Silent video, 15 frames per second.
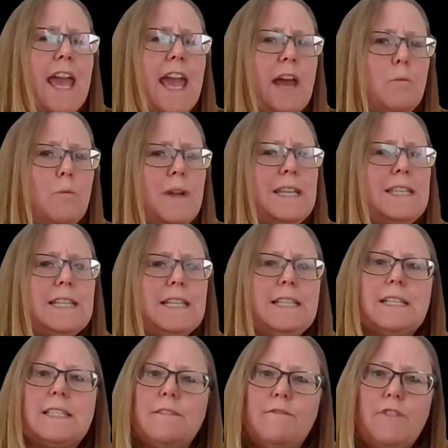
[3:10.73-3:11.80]
And we
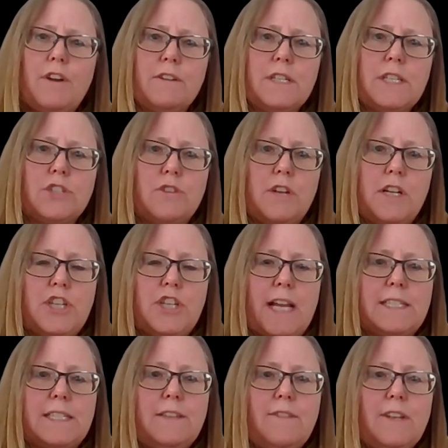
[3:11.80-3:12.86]
did very strange
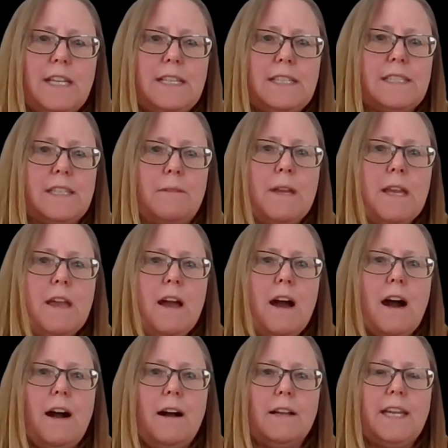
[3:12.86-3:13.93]
activities, some
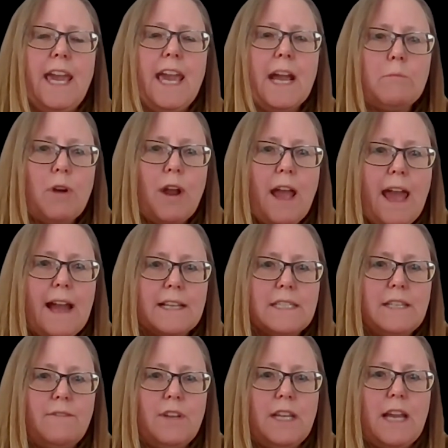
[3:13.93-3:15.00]
uh, camera
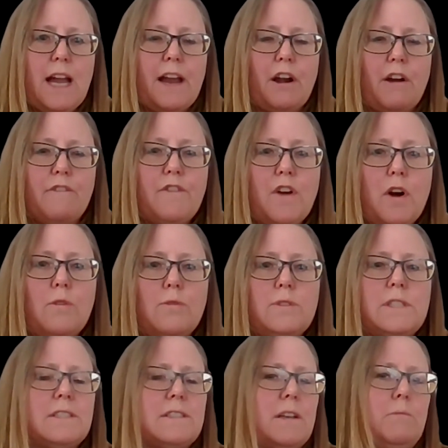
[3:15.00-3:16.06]
activity on our
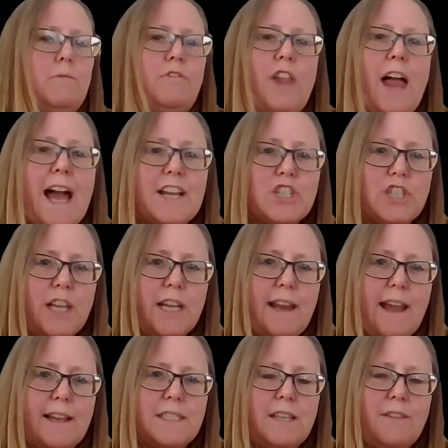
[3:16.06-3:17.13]
phones, some flashlight
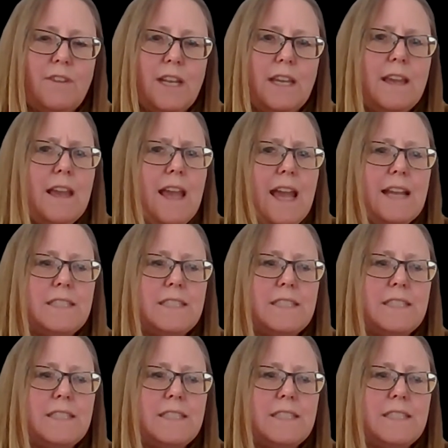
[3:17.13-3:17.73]
activity,